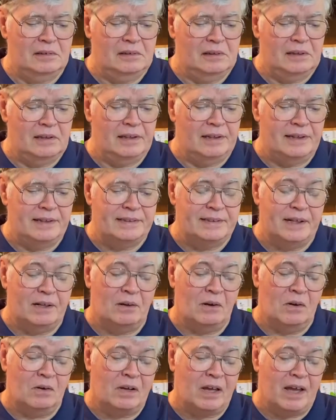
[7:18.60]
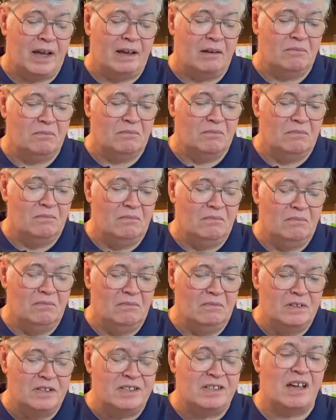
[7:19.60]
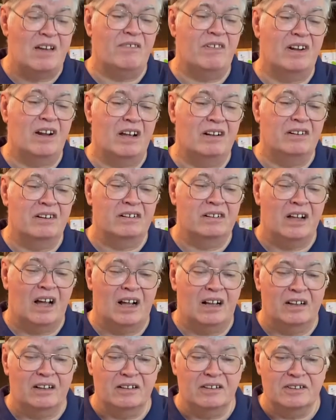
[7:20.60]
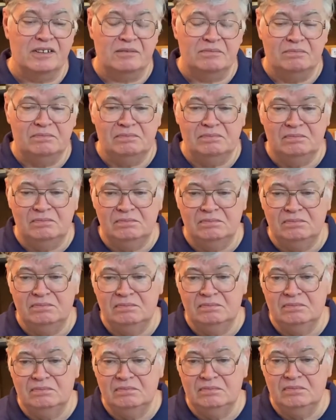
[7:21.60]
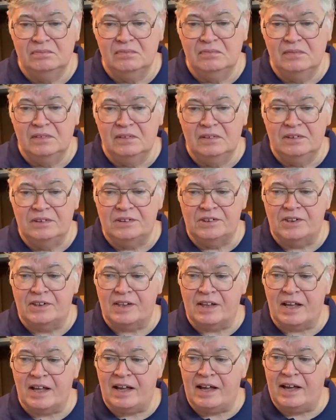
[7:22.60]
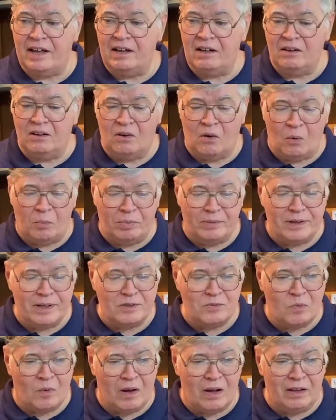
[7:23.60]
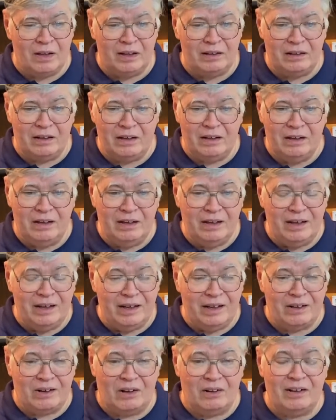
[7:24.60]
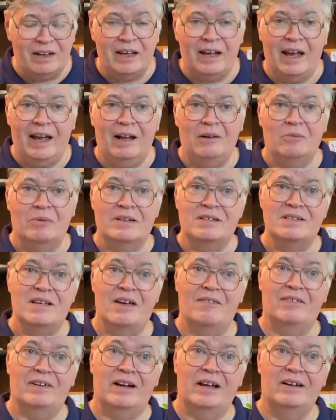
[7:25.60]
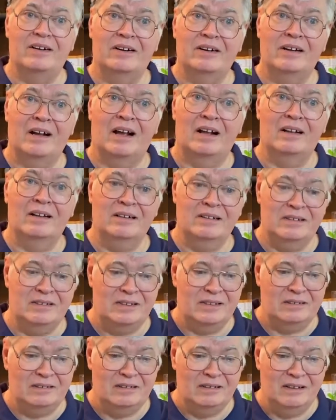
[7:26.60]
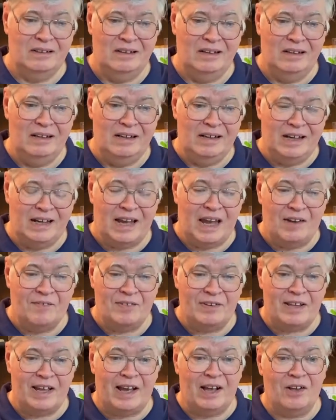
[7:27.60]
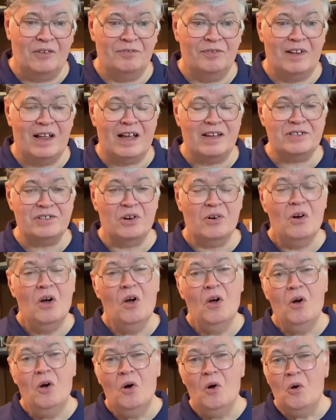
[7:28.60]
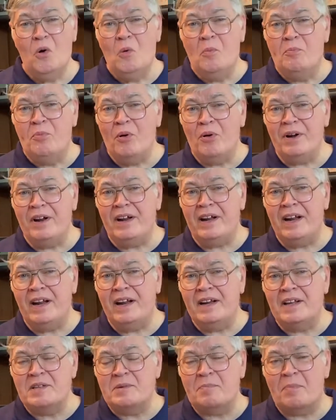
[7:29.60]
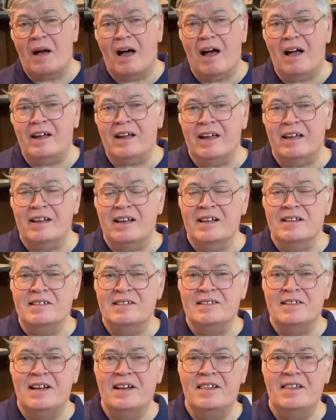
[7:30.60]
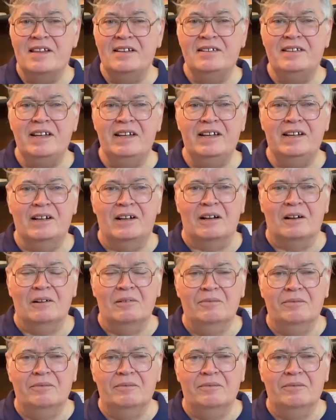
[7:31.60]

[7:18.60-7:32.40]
And he said, "Okay, $700. So the guy opened his wallet, and all he had was $700. And he gave it to Al Flosso, who put it in his pocket instead of the till,